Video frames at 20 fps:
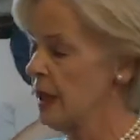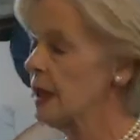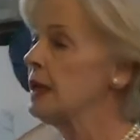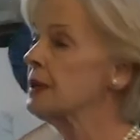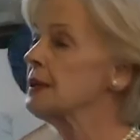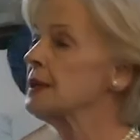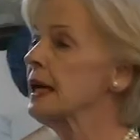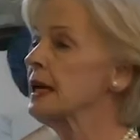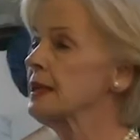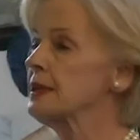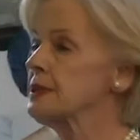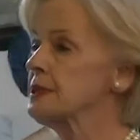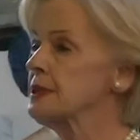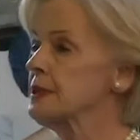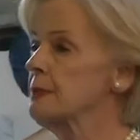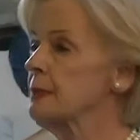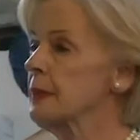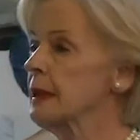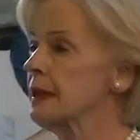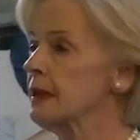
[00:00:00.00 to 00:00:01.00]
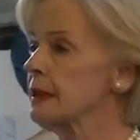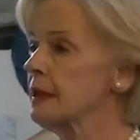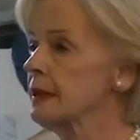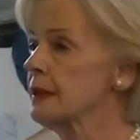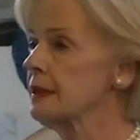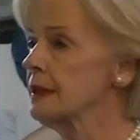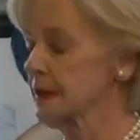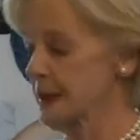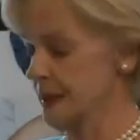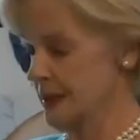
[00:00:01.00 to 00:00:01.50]
attached to mental
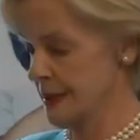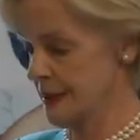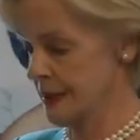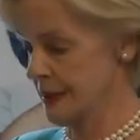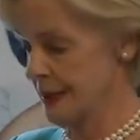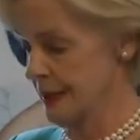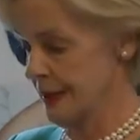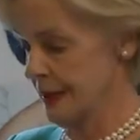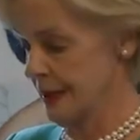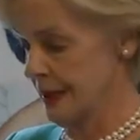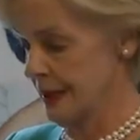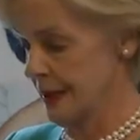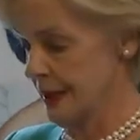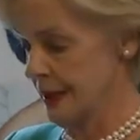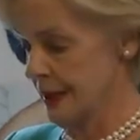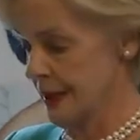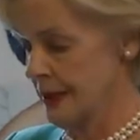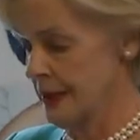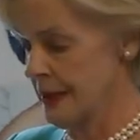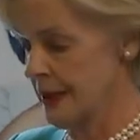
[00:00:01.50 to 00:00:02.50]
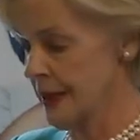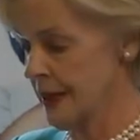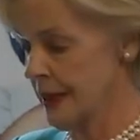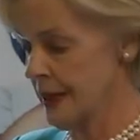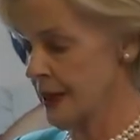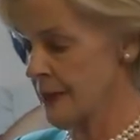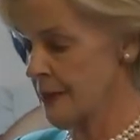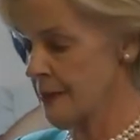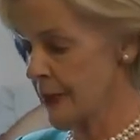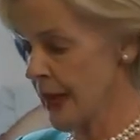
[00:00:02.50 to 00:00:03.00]
illness.
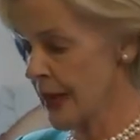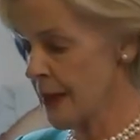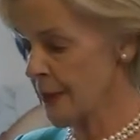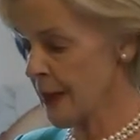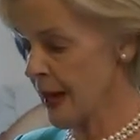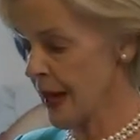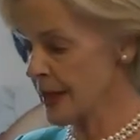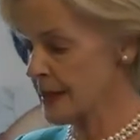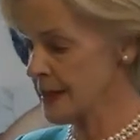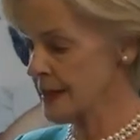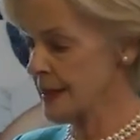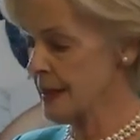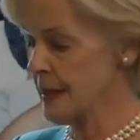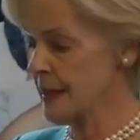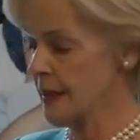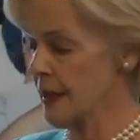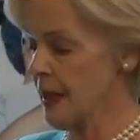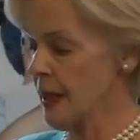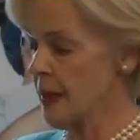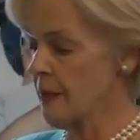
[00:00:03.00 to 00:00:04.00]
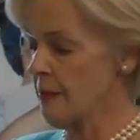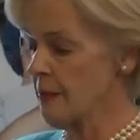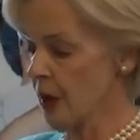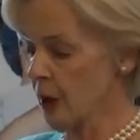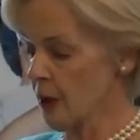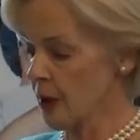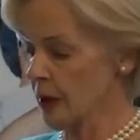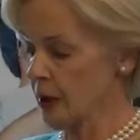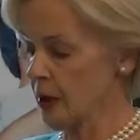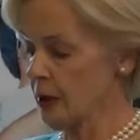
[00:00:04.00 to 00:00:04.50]
The MAPrc
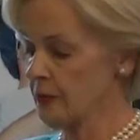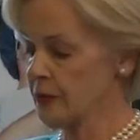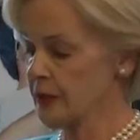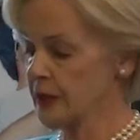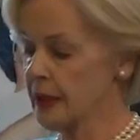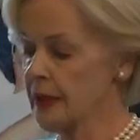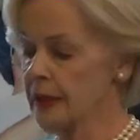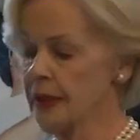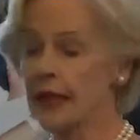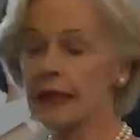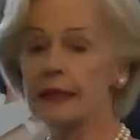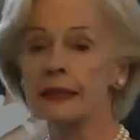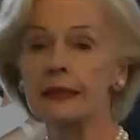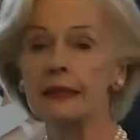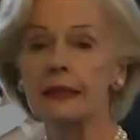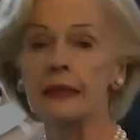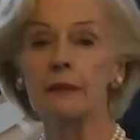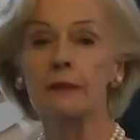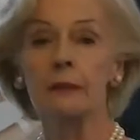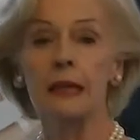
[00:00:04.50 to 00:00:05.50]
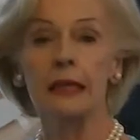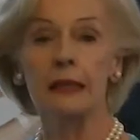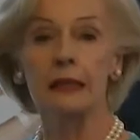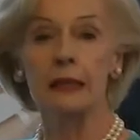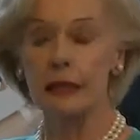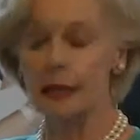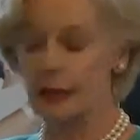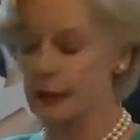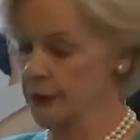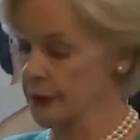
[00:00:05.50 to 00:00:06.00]
model of conducting
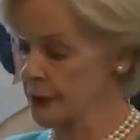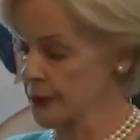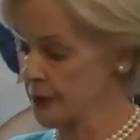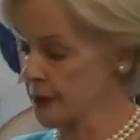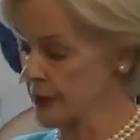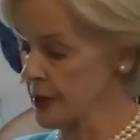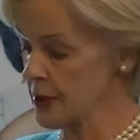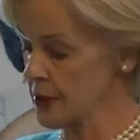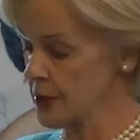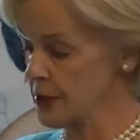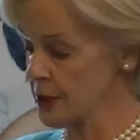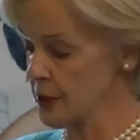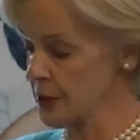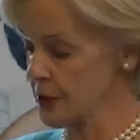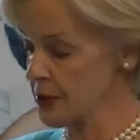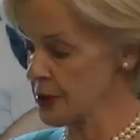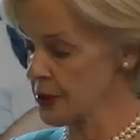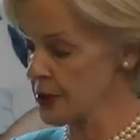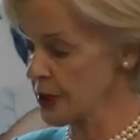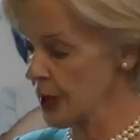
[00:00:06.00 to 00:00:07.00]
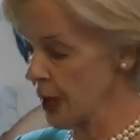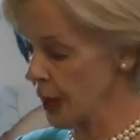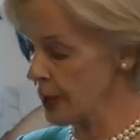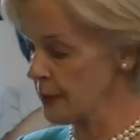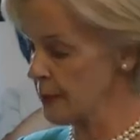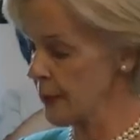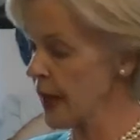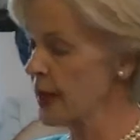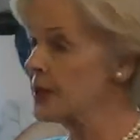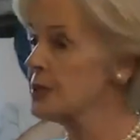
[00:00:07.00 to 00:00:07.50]
mental health research
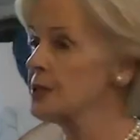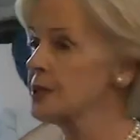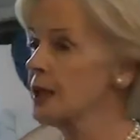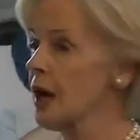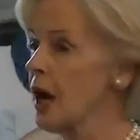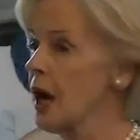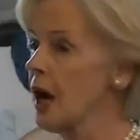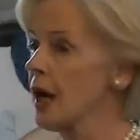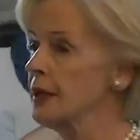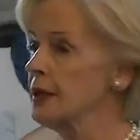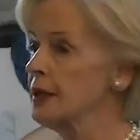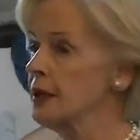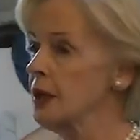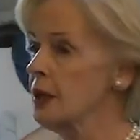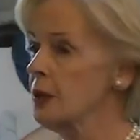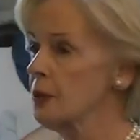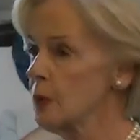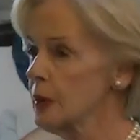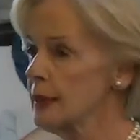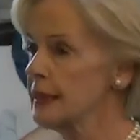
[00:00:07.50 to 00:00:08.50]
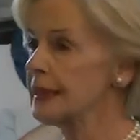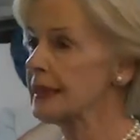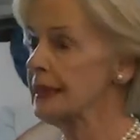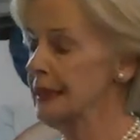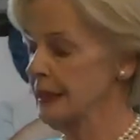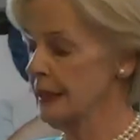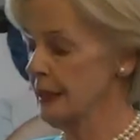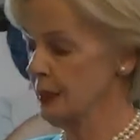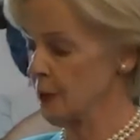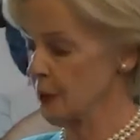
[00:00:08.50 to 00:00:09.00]
side by side with
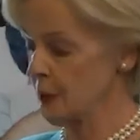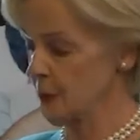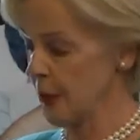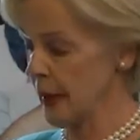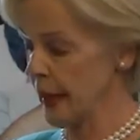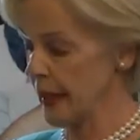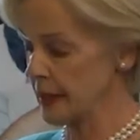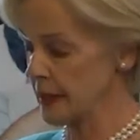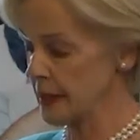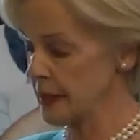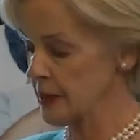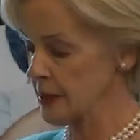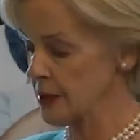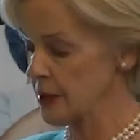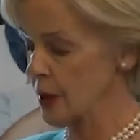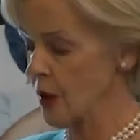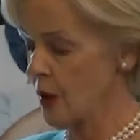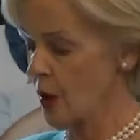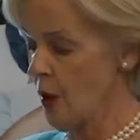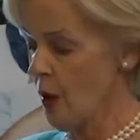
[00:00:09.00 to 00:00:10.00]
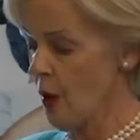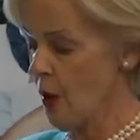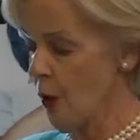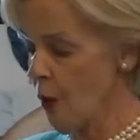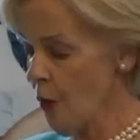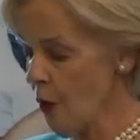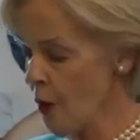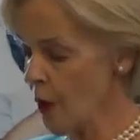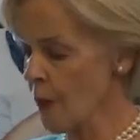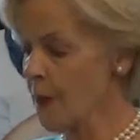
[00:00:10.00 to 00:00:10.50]
clinical practice,
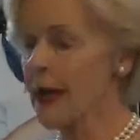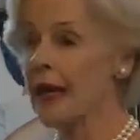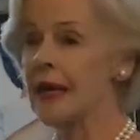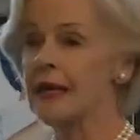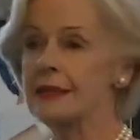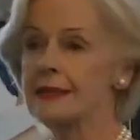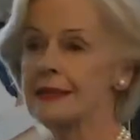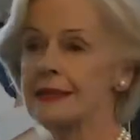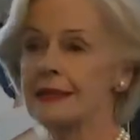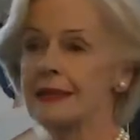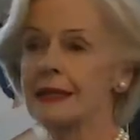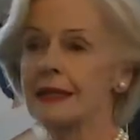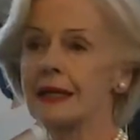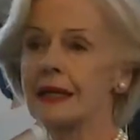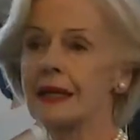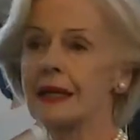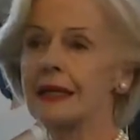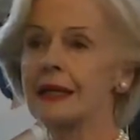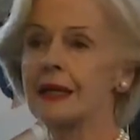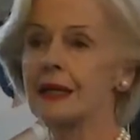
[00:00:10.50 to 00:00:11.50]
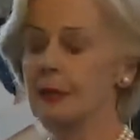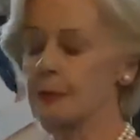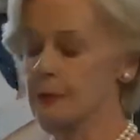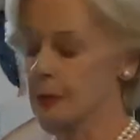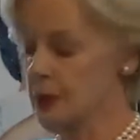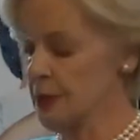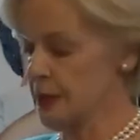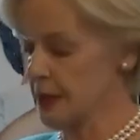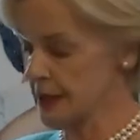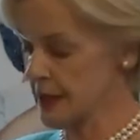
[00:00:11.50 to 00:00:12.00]
all based in a
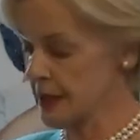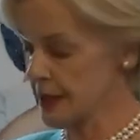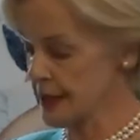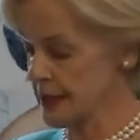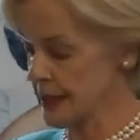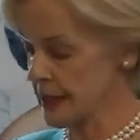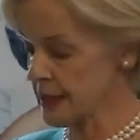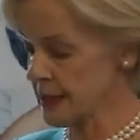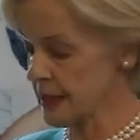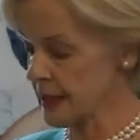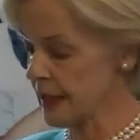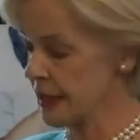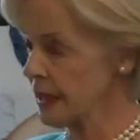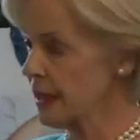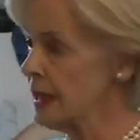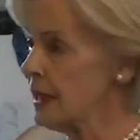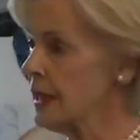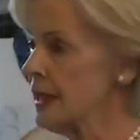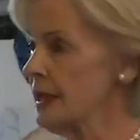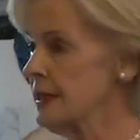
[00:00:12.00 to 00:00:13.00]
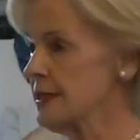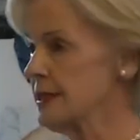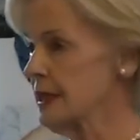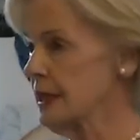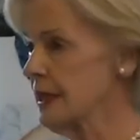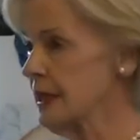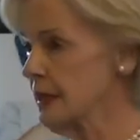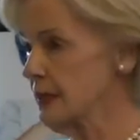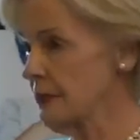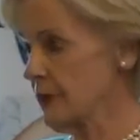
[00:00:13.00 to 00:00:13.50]
community setting, is
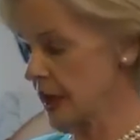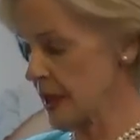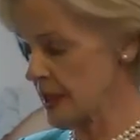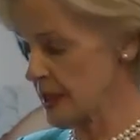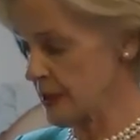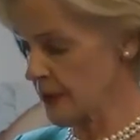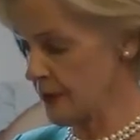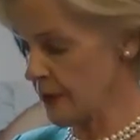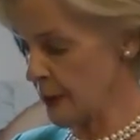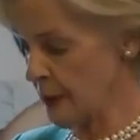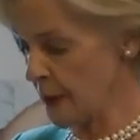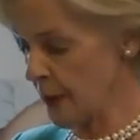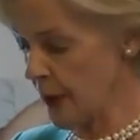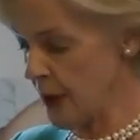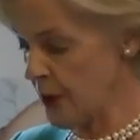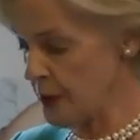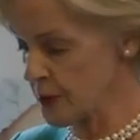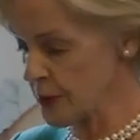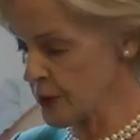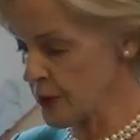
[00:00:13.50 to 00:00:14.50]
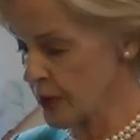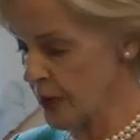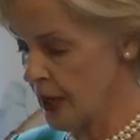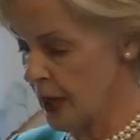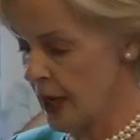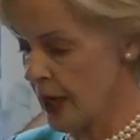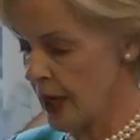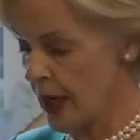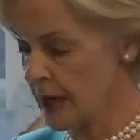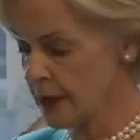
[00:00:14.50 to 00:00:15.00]
an innovative approach
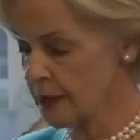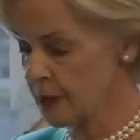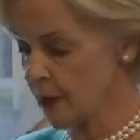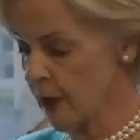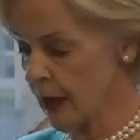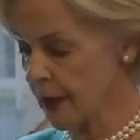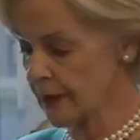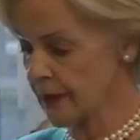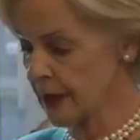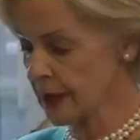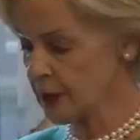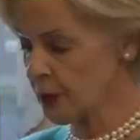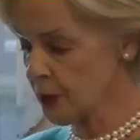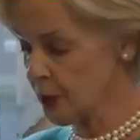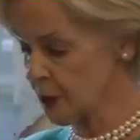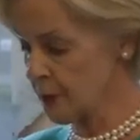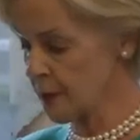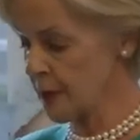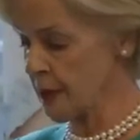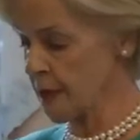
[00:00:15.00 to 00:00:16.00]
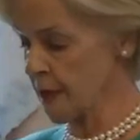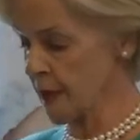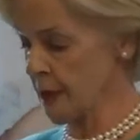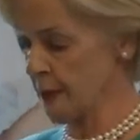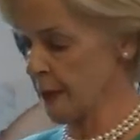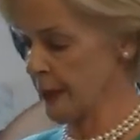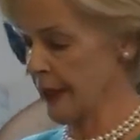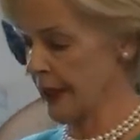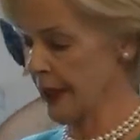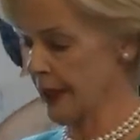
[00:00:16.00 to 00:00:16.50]
and one that could be
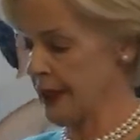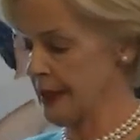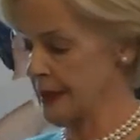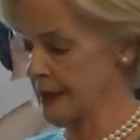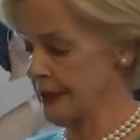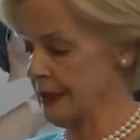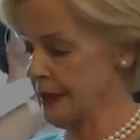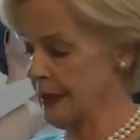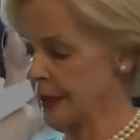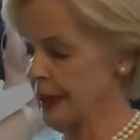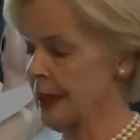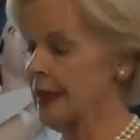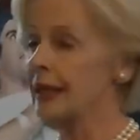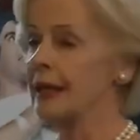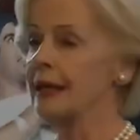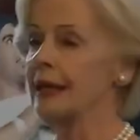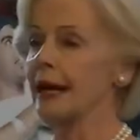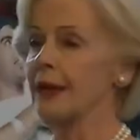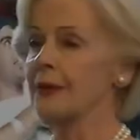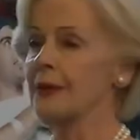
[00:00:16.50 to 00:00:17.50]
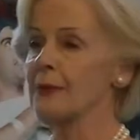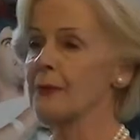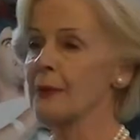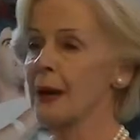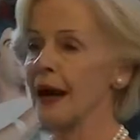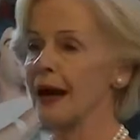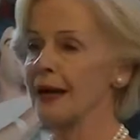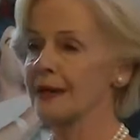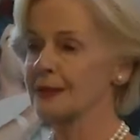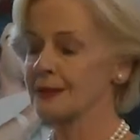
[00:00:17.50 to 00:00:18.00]
replicated in other
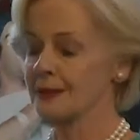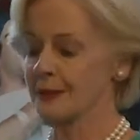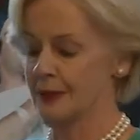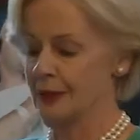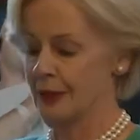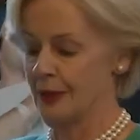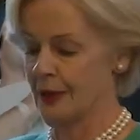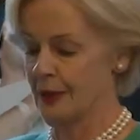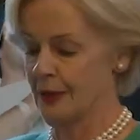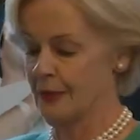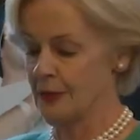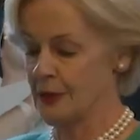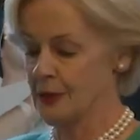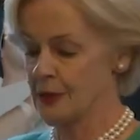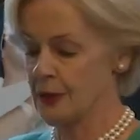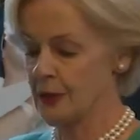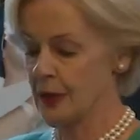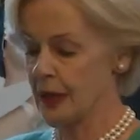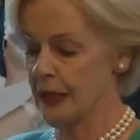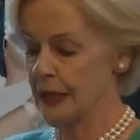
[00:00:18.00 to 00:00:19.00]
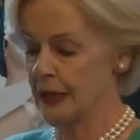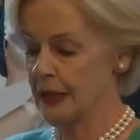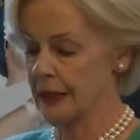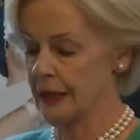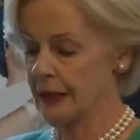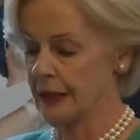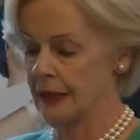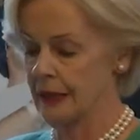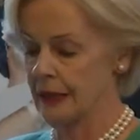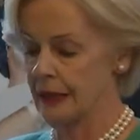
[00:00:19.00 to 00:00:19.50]
parts of
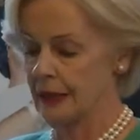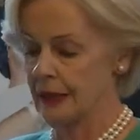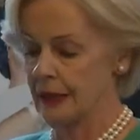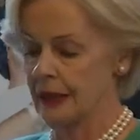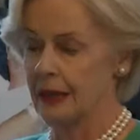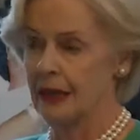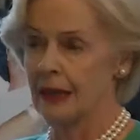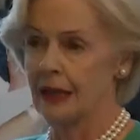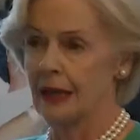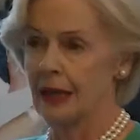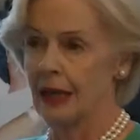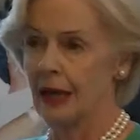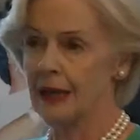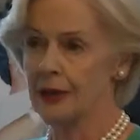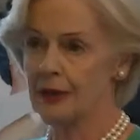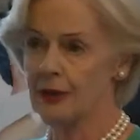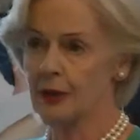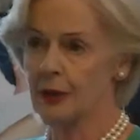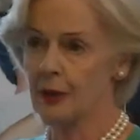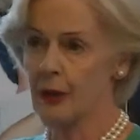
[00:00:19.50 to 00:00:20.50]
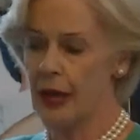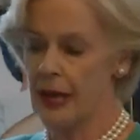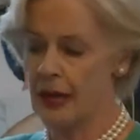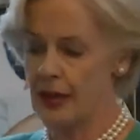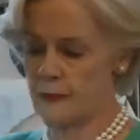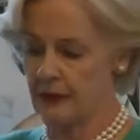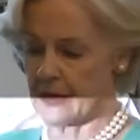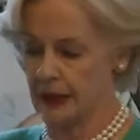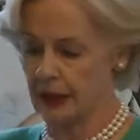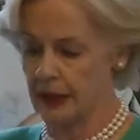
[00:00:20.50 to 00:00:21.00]
Australia. I do
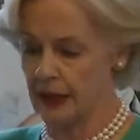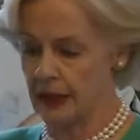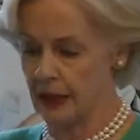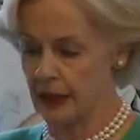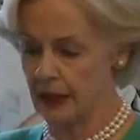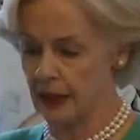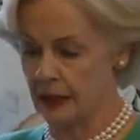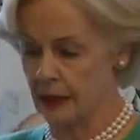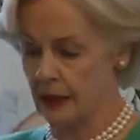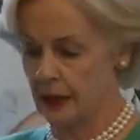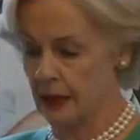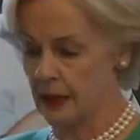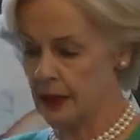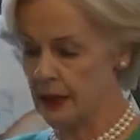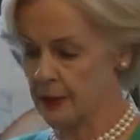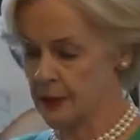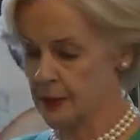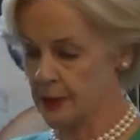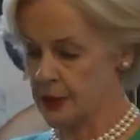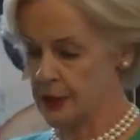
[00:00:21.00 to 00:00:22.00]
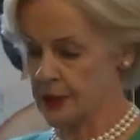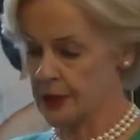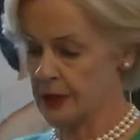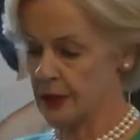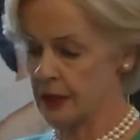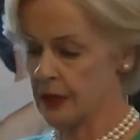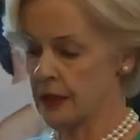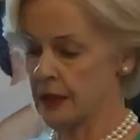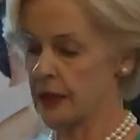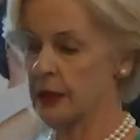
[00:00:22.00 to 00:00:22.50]
have a keen interest
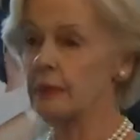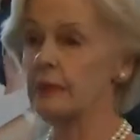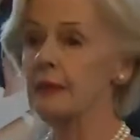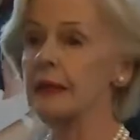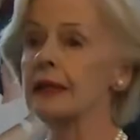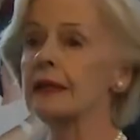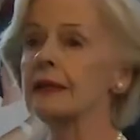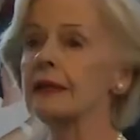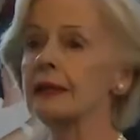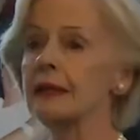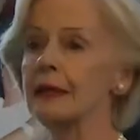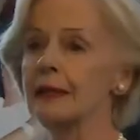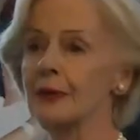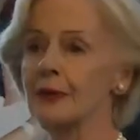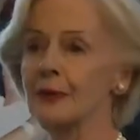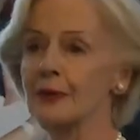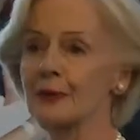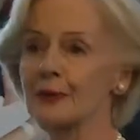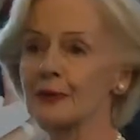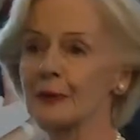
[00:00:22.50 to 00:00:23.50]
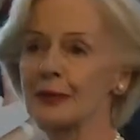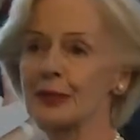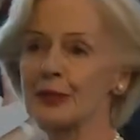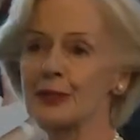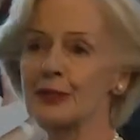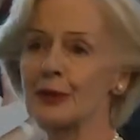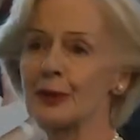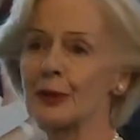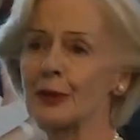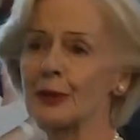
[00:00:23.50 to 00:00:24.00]
in mental health
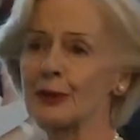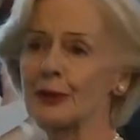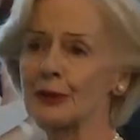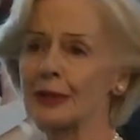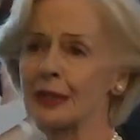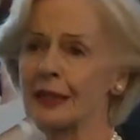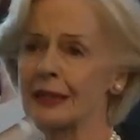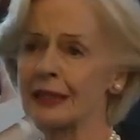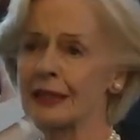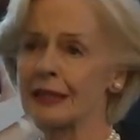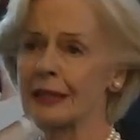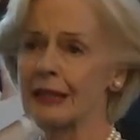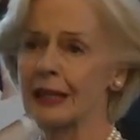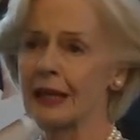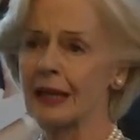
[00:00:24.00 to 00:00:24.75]
research and